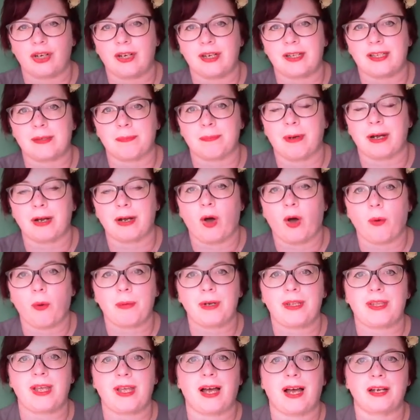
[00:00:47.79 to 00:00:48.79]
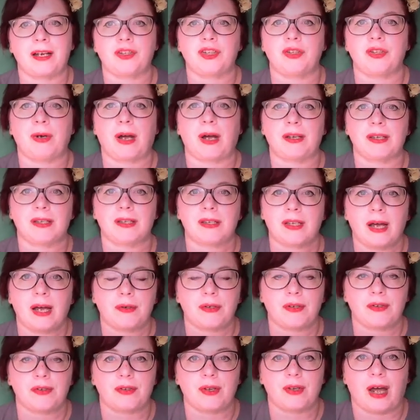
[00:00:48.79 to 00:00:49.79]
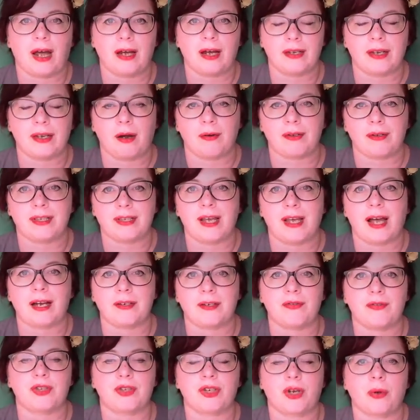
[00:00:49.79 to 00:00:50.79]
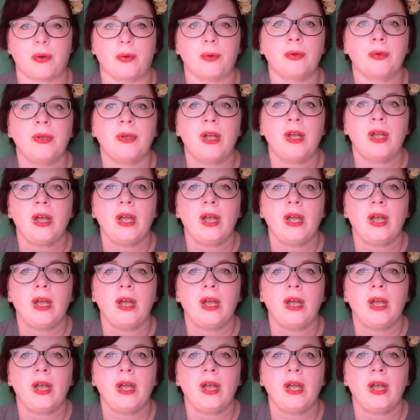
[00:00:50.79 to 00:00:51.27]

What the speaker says: It's my hobby that I do outside of school.